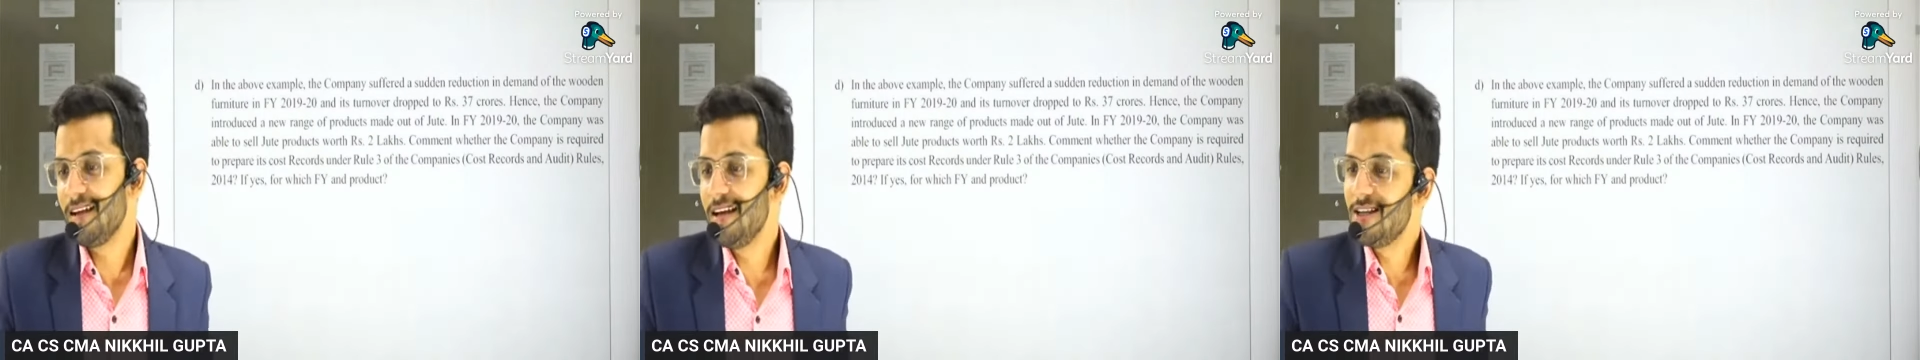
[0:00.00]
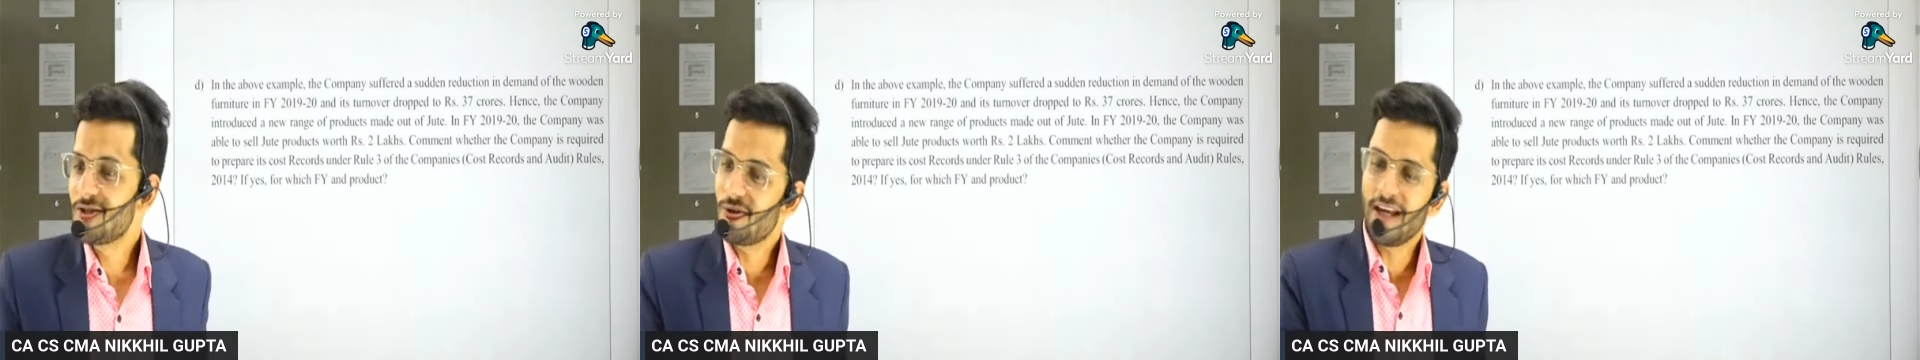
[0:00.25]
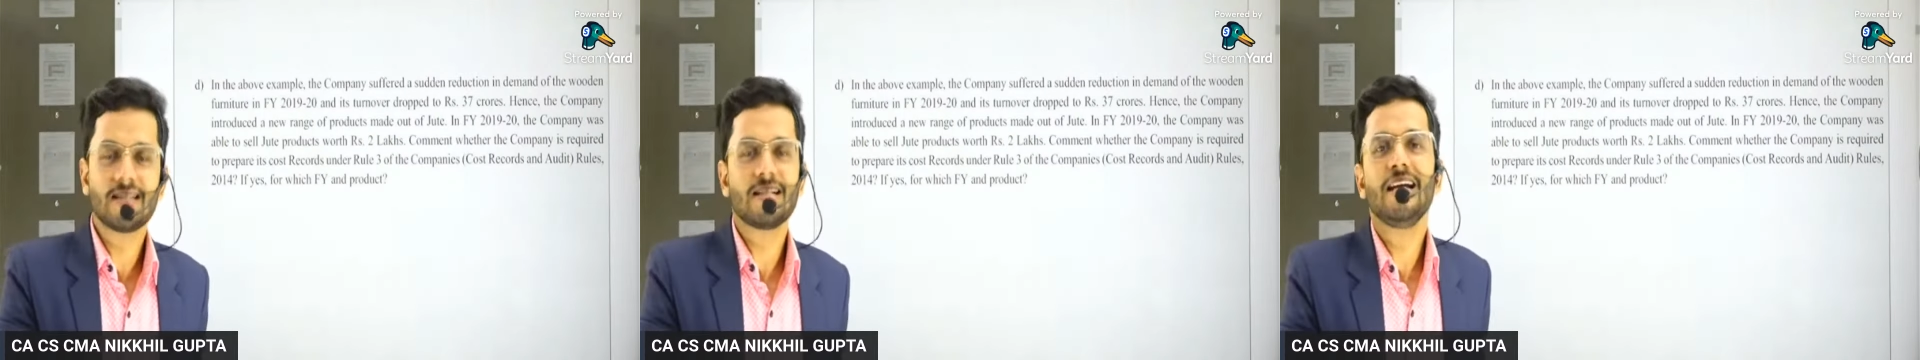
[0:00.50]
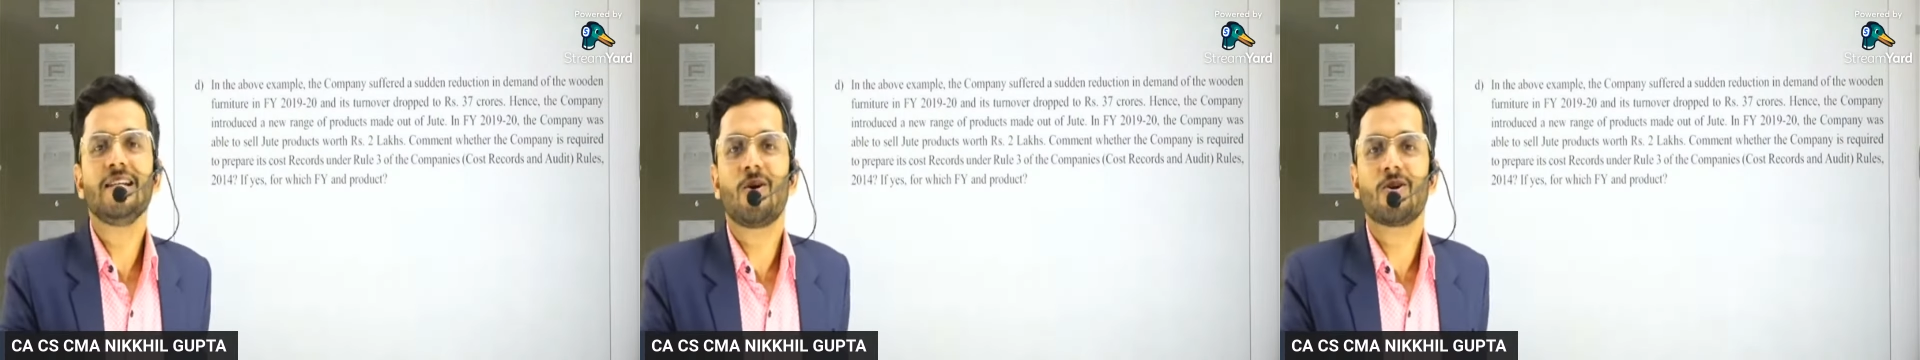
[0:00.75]
So yes,
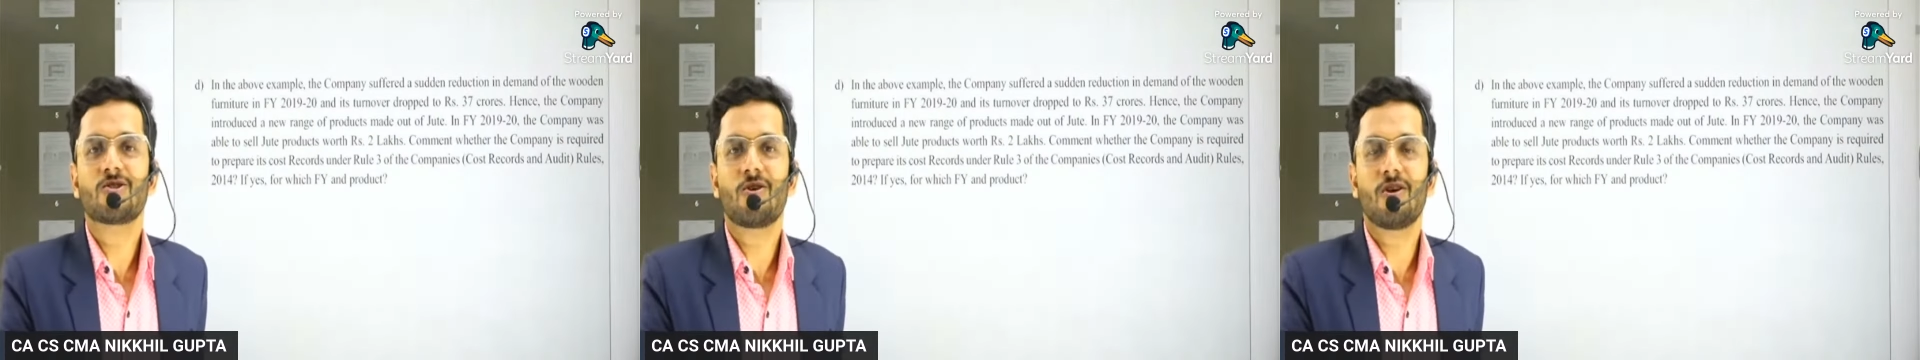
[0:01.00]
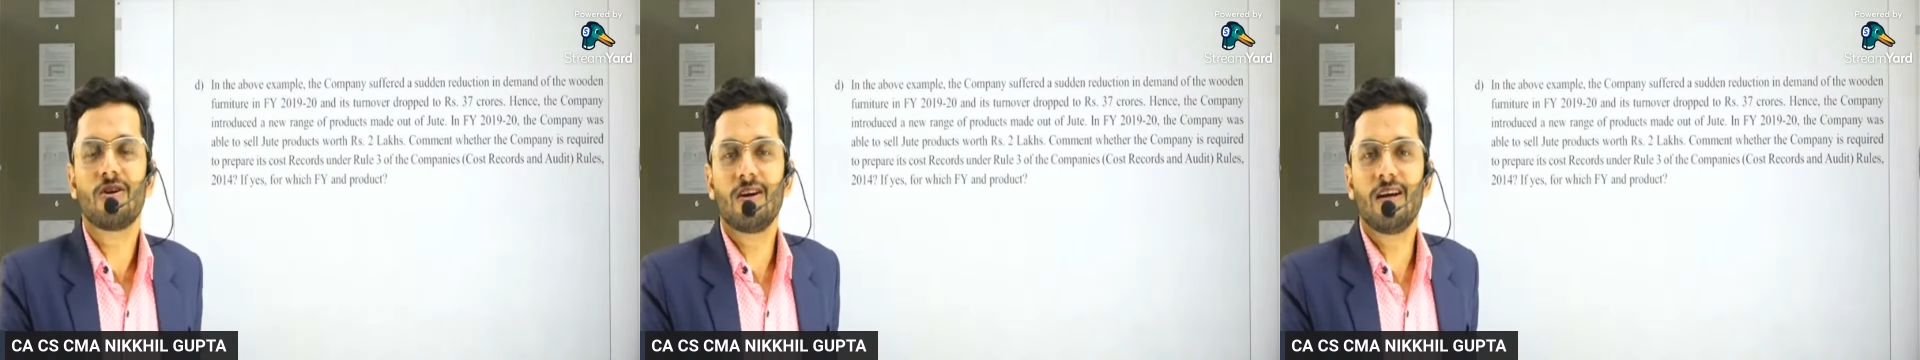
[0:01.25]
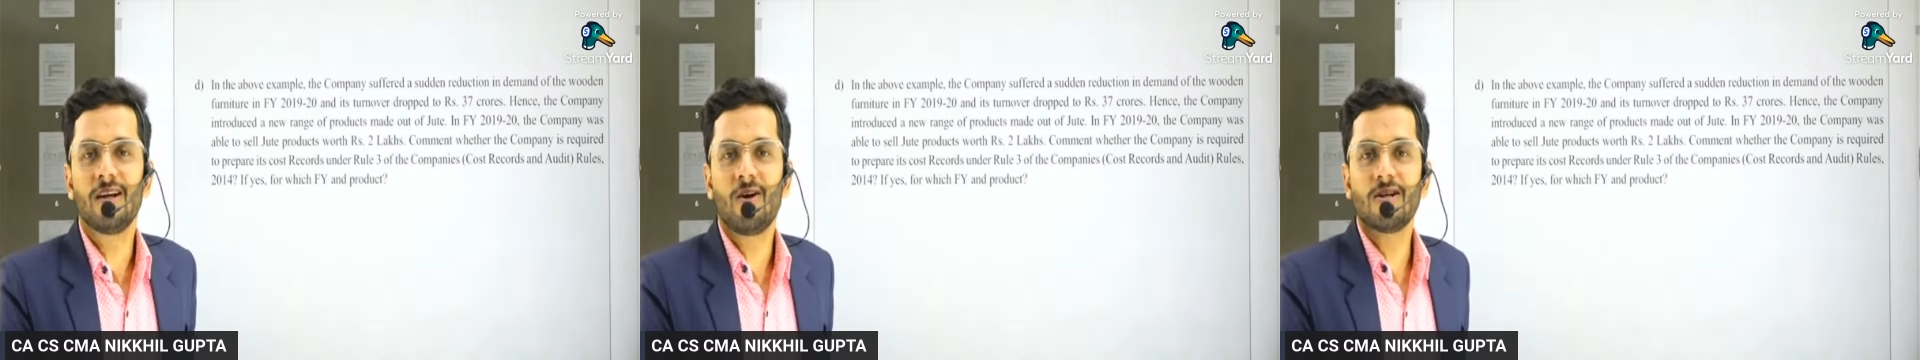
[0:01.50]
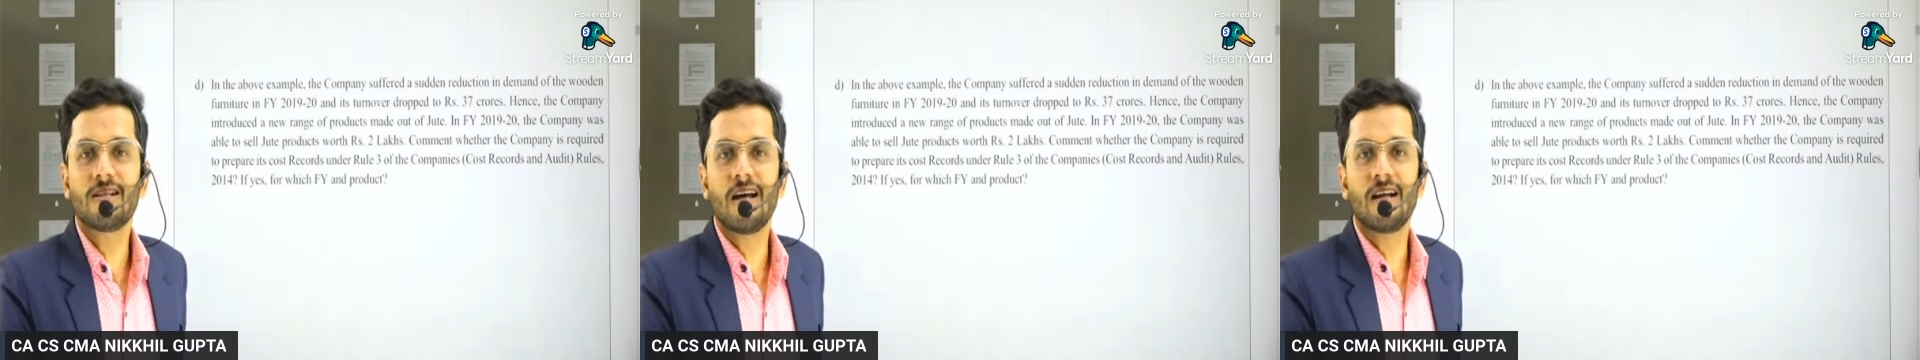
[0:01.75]
guys, cost
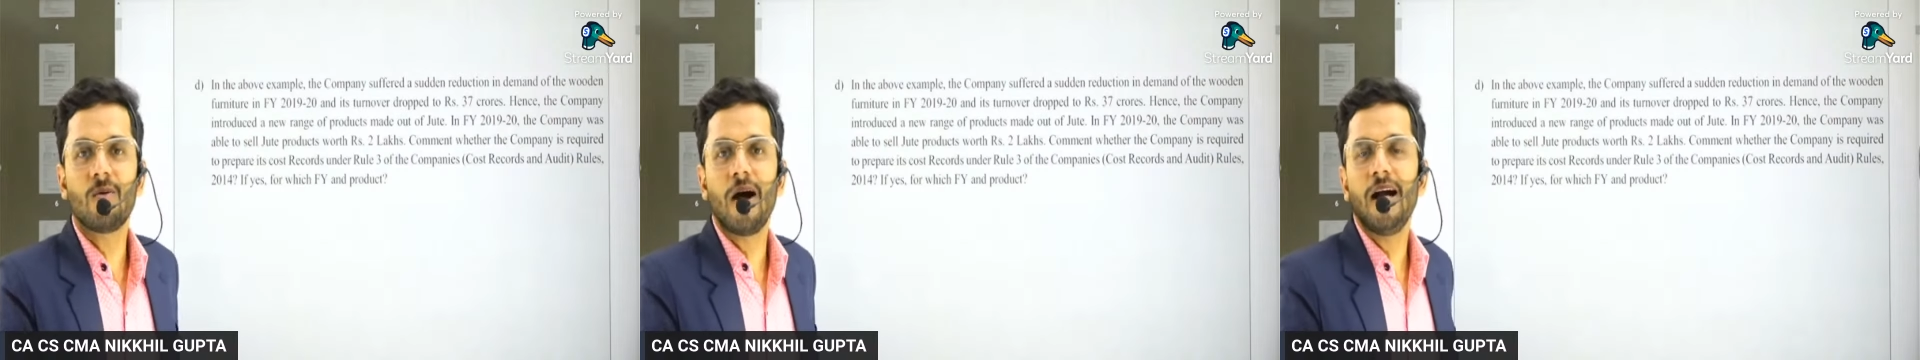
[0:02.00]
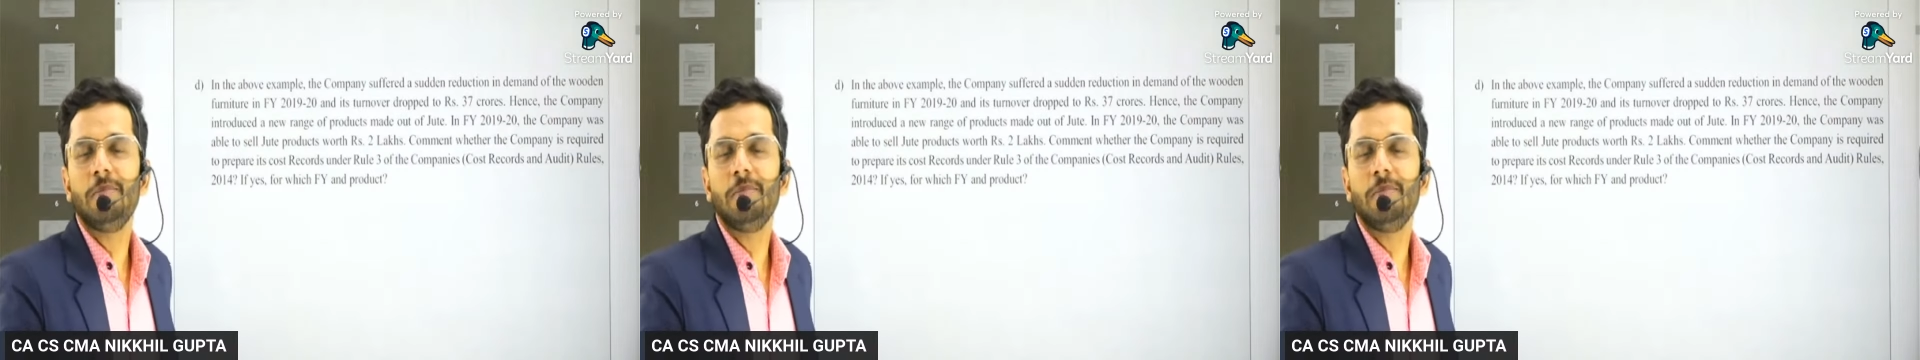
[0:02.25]
records are required,